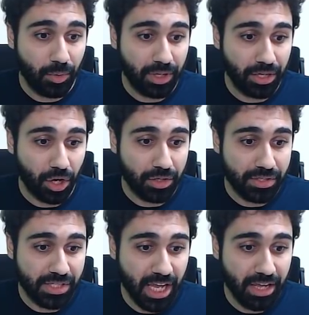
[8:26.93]
click on
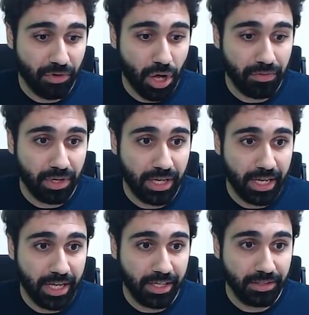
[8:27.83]
save
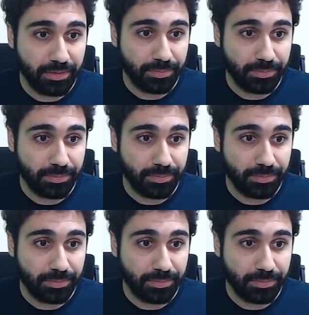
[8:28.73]
overlay.